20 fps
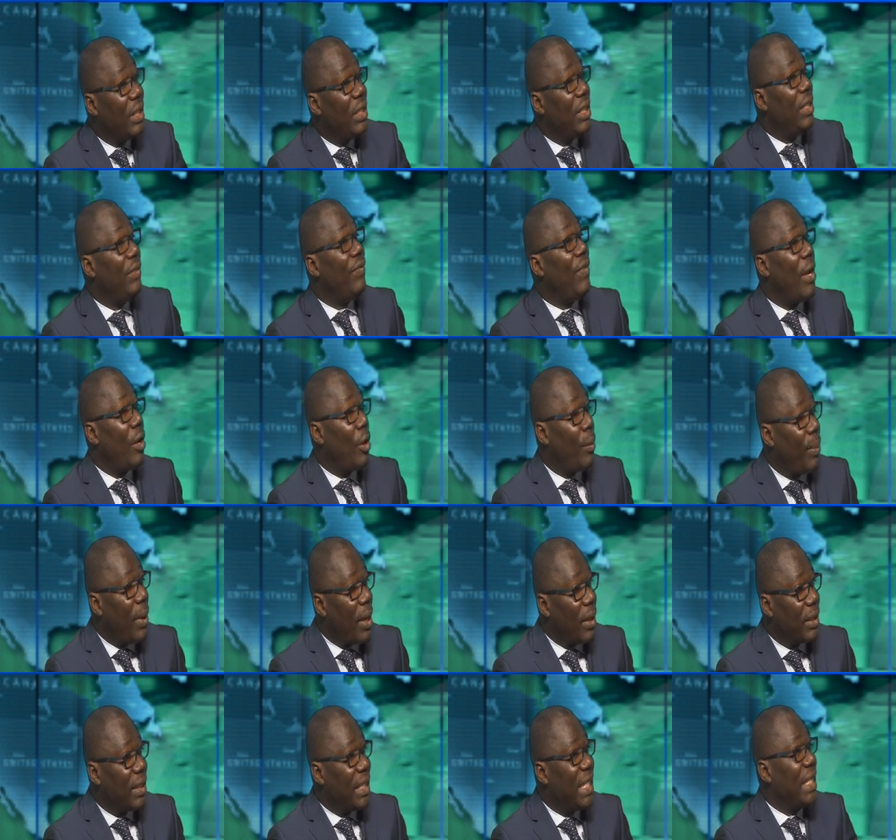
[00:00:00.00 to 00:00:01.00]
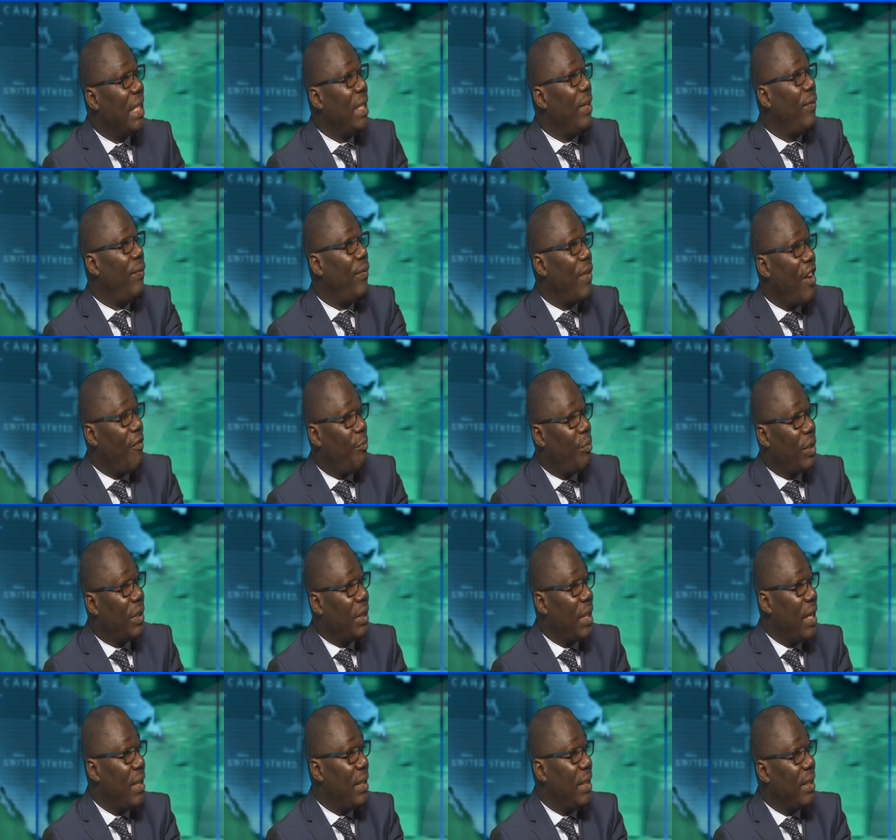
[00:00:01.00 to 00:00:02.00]
developers, they give
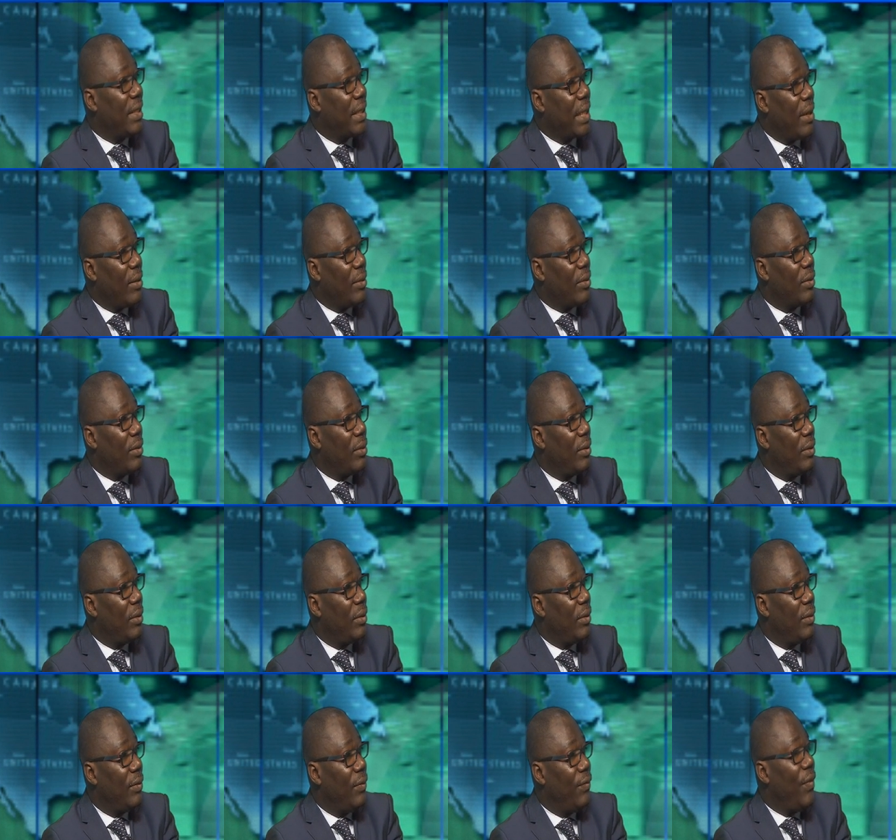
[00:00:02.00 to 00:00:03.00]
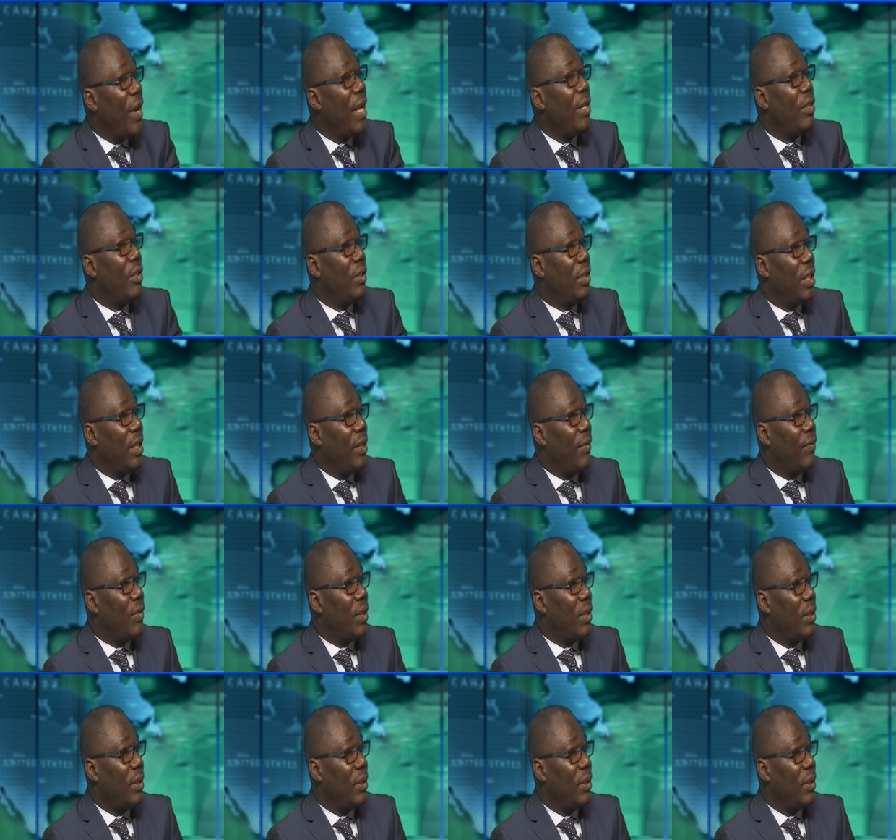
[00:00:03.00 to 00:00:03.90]
5% discount, vendors gift.